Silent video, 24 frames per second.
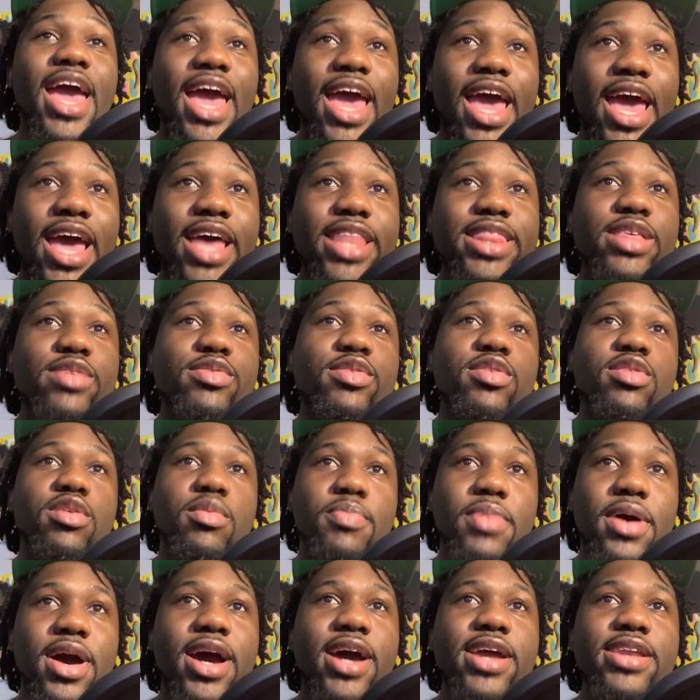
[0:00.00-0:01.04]
And this is
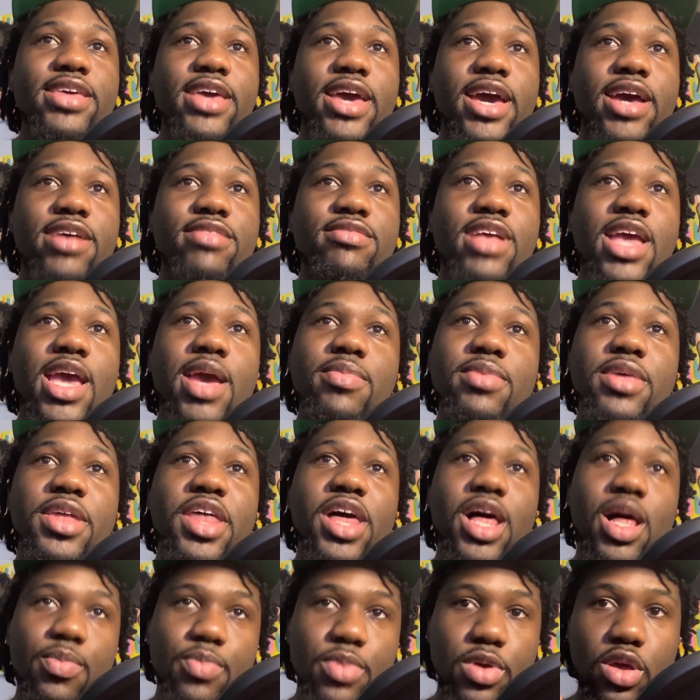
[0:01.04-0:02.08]
a podcast aimed
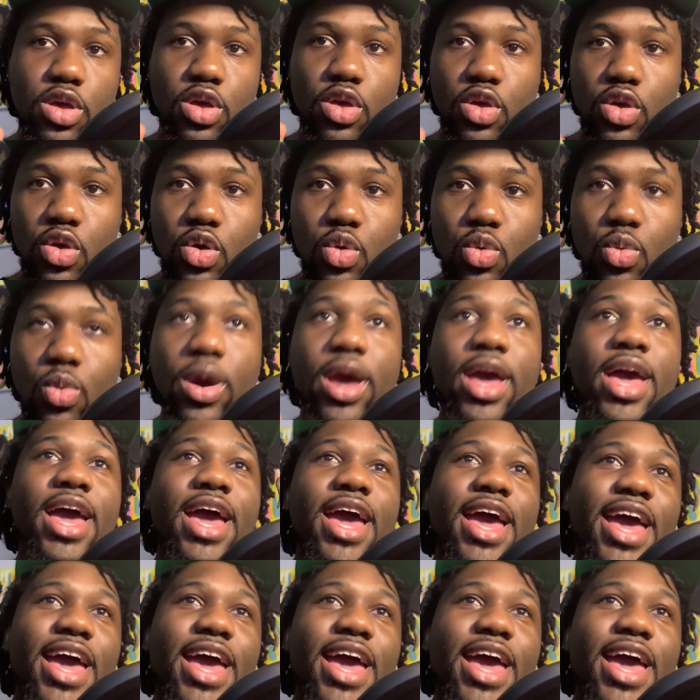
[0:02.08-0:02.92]
at helping you